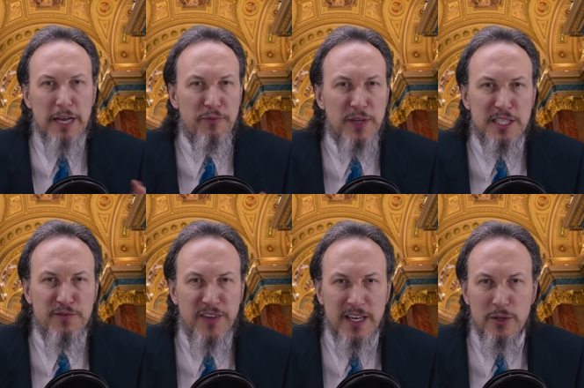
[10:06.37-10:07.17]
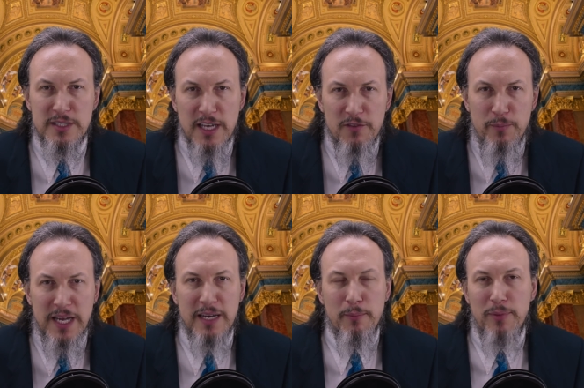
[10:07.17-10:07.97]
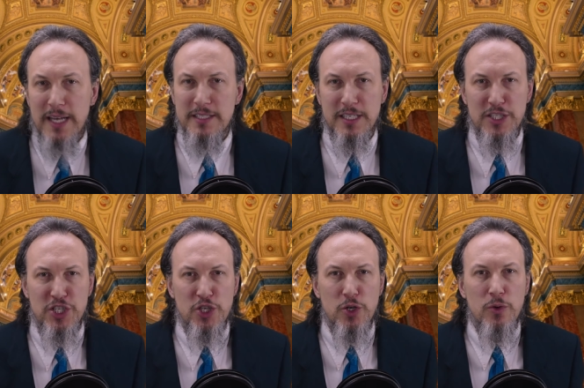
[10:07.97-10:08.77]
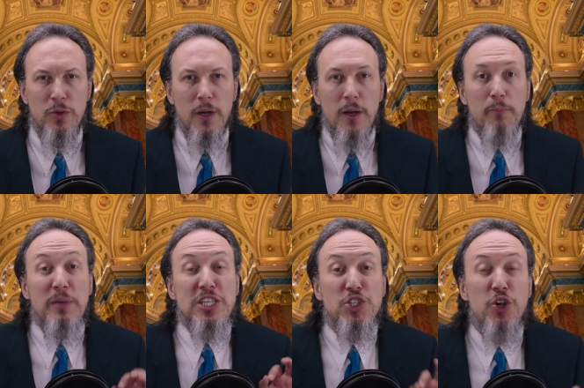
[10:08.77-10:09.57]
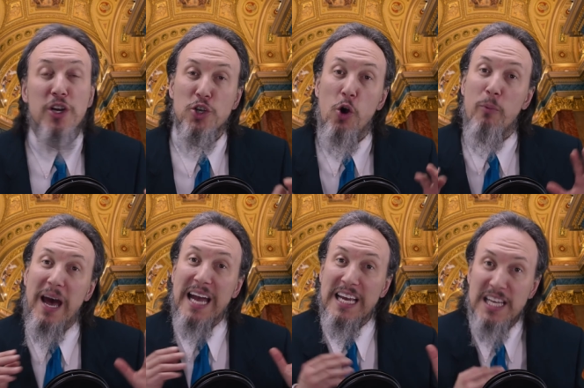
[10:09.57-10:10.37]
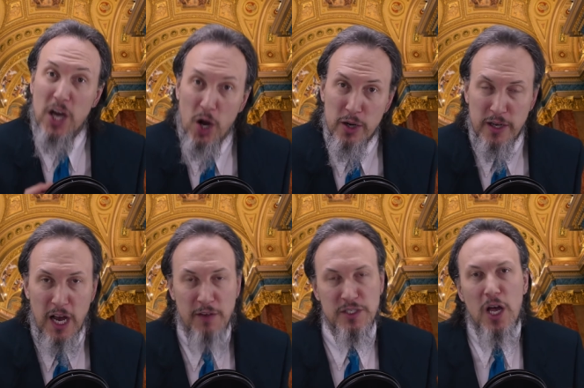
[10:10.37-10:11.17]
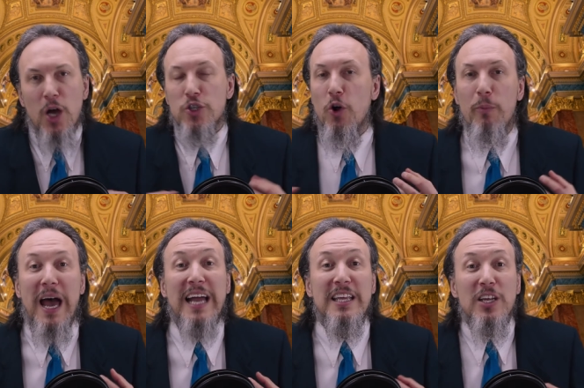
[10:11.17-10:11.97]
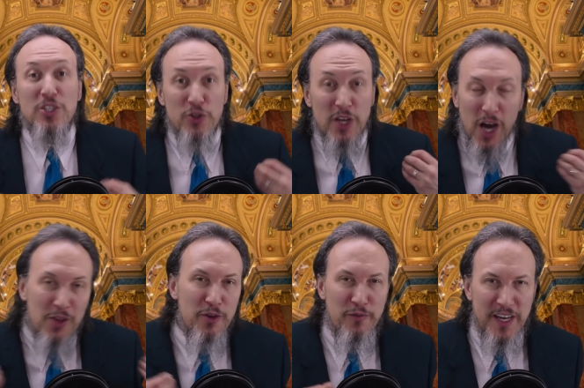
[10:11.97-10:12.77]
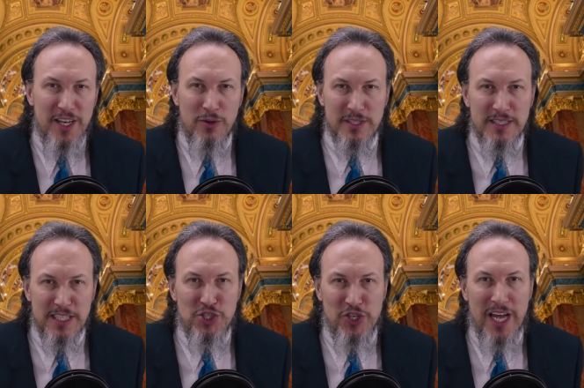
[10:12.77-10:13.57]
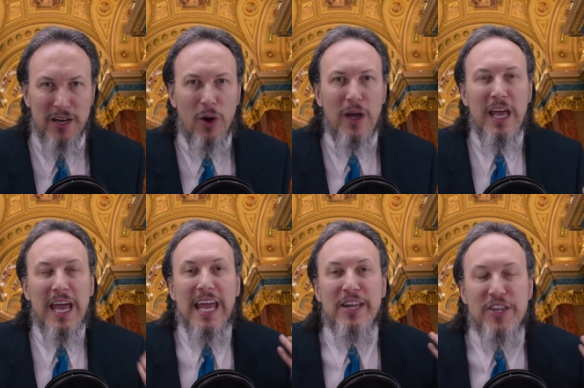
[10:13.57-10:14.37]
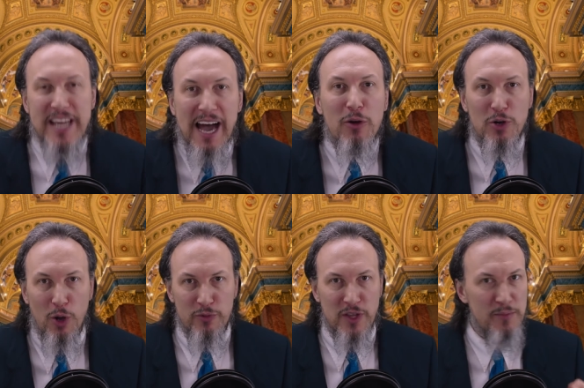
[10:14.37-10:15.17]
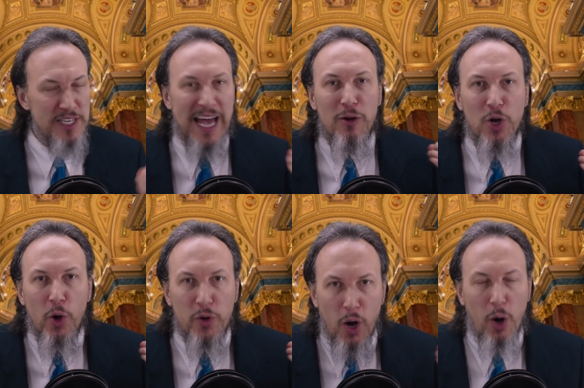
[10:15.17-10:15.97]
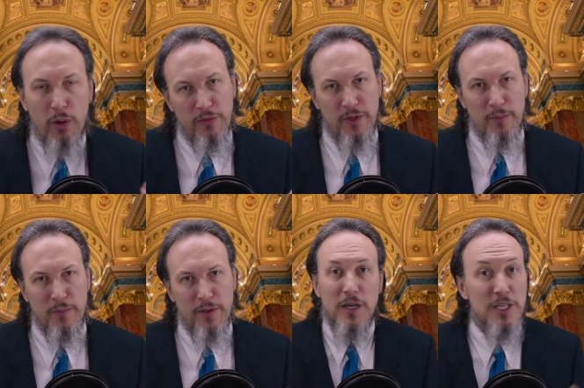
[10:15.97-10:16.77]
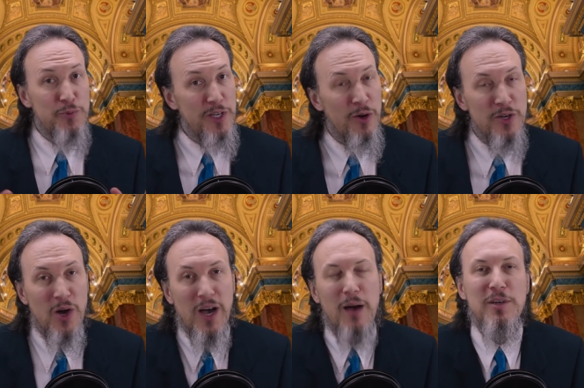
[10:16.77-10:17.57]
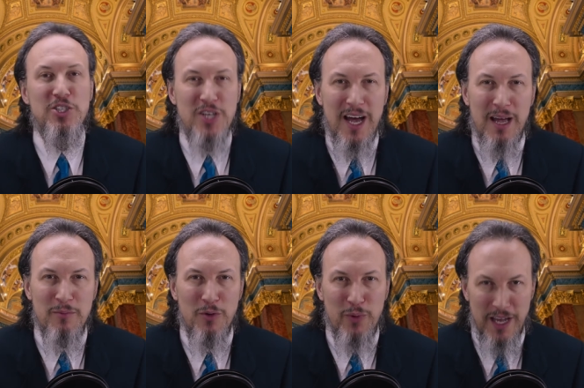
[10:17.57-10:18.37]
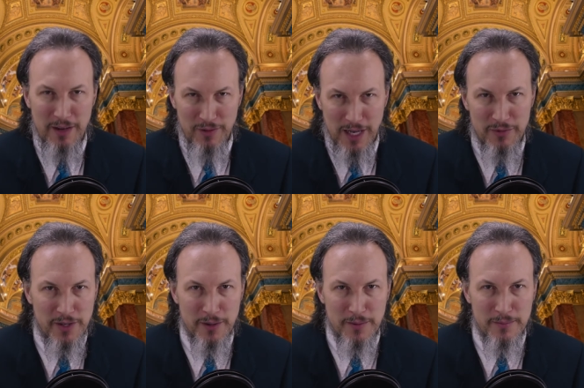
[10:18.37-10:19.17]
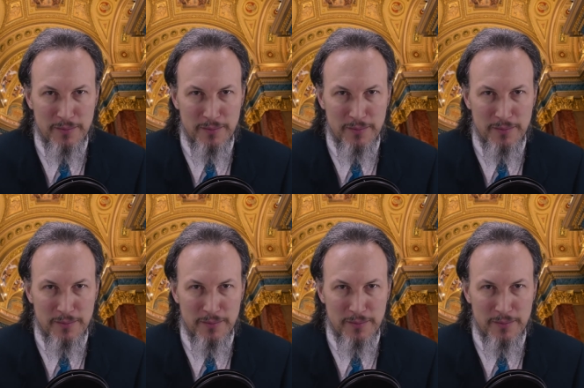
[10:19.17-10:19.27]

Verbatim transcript: If these videos have been a blessing to you, be sure to go back in the archives. Go back to the other videos in this channel and download them. Download all of them because we don't know how much time we have left here.